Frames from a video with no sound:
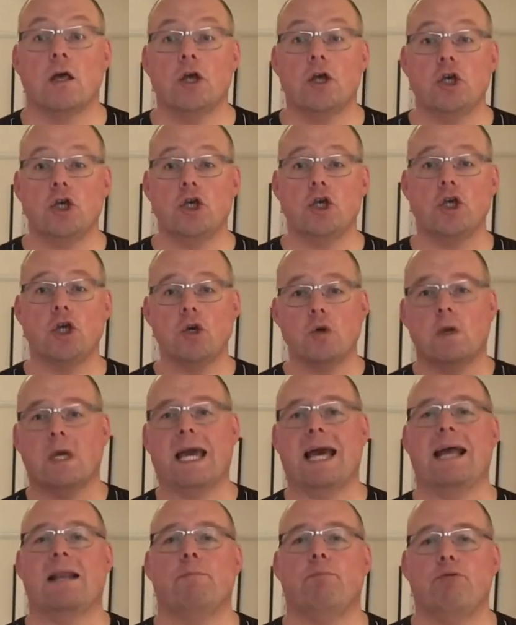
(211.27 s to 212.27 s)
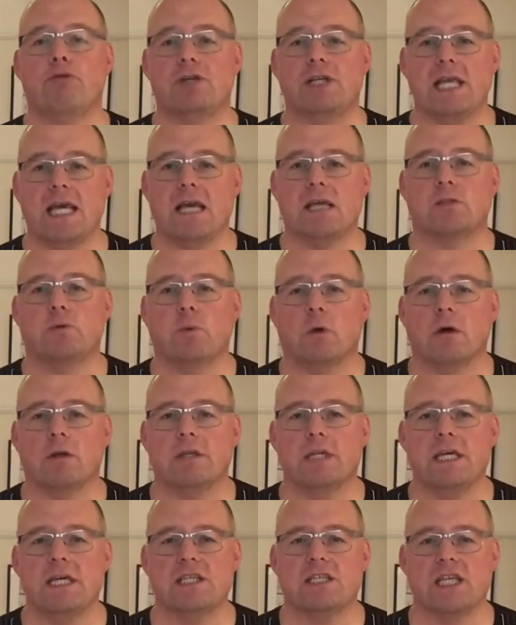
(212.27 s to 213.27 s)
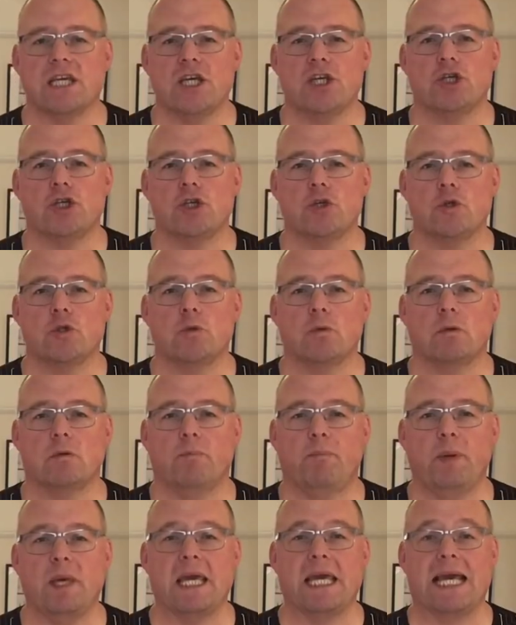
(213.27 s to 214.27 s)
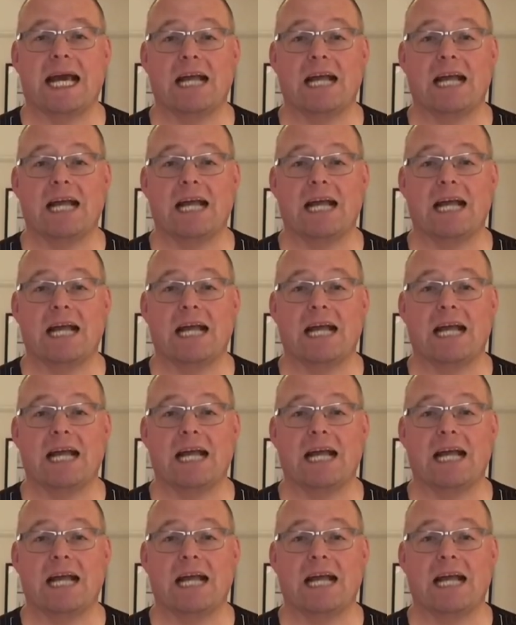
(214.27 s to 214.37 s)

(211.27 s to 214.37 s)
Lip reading: You can predict what these issues will be,